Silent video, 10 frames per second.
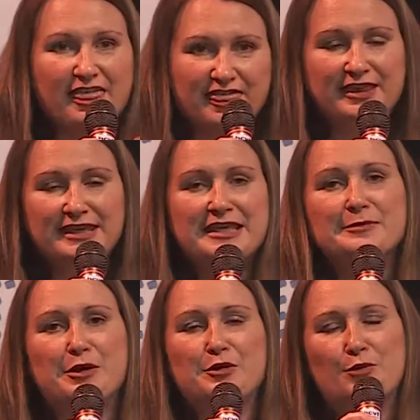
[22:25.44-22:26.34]
Think
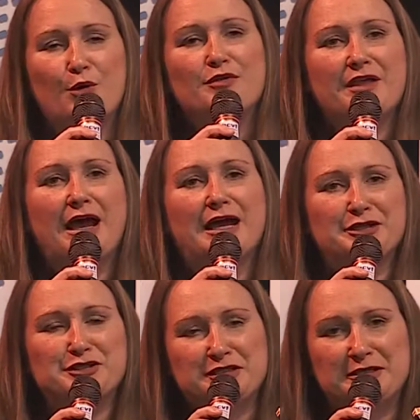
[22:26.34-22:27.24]
about what that
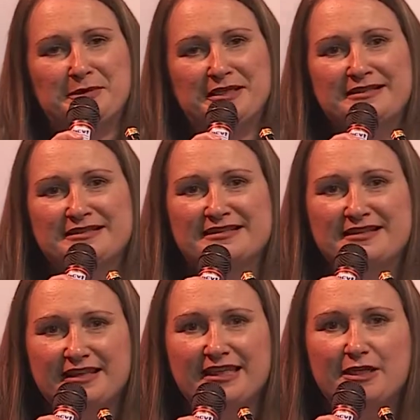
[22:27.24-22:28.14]
actually means.
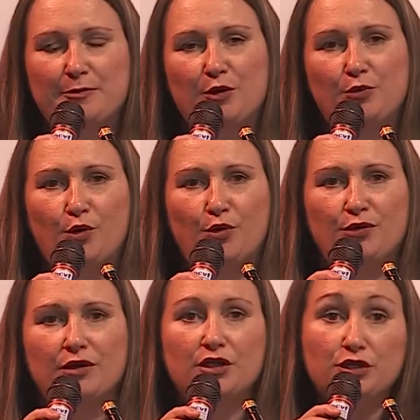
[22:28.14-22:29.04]
Think about what
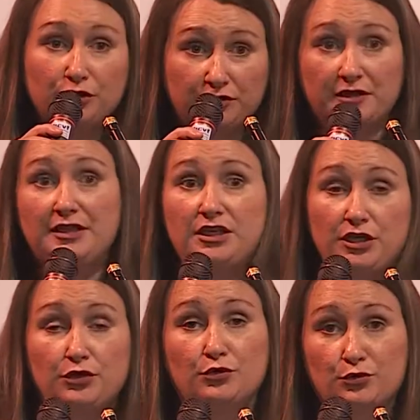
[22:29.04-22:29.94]
you think you
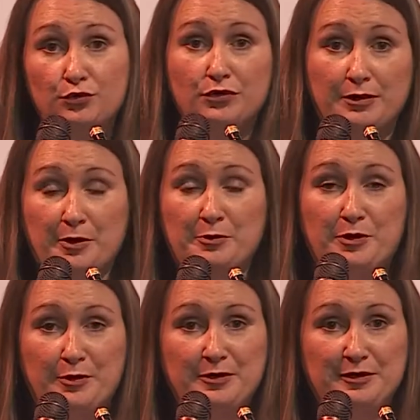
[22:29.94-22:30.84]
know about
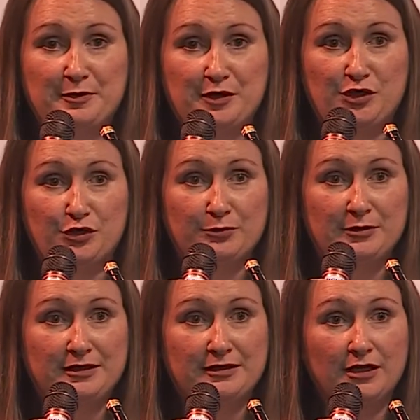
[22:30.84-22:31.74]
public
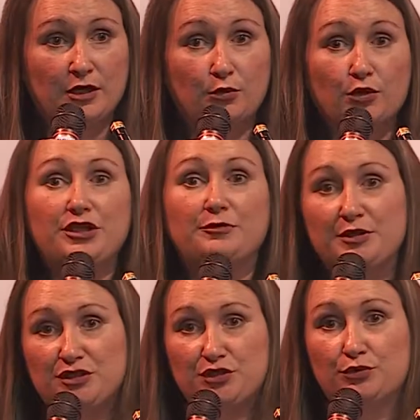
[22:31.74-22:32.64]
procurement, what you've
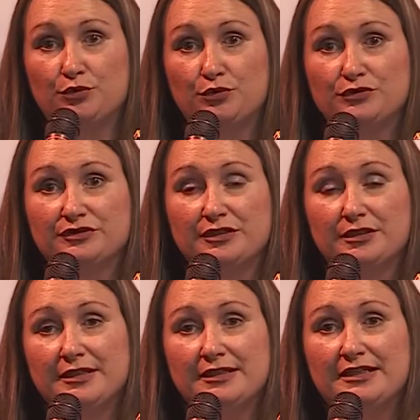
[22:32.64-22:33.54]
been told,
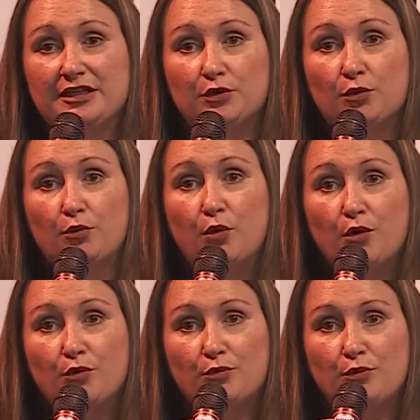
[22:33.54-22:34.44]
you know,
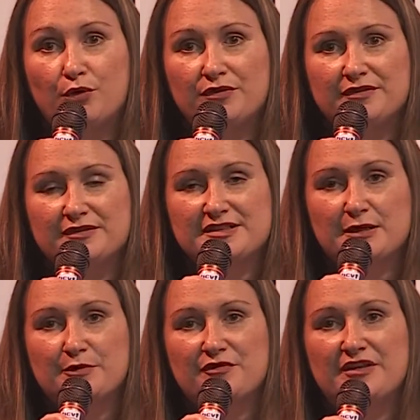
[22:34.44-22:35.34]
what
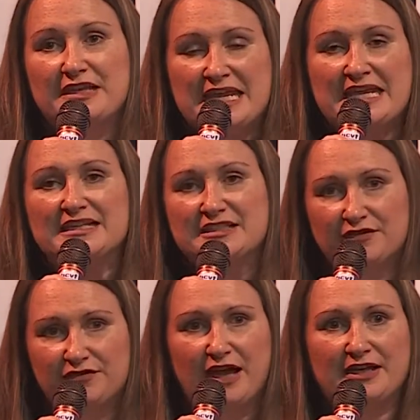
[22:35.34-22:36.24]
some of the
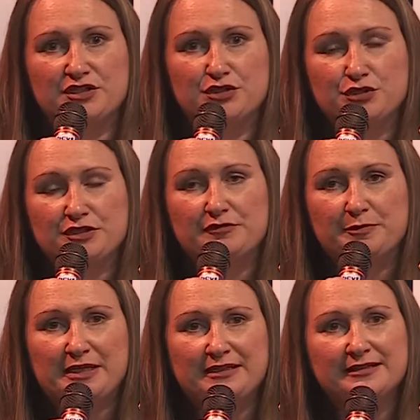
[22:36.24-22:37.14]
negative attitudes have
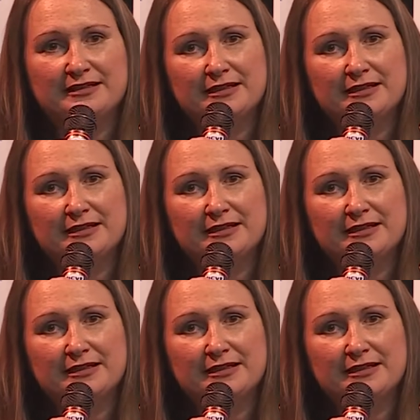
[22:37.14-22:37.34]
been.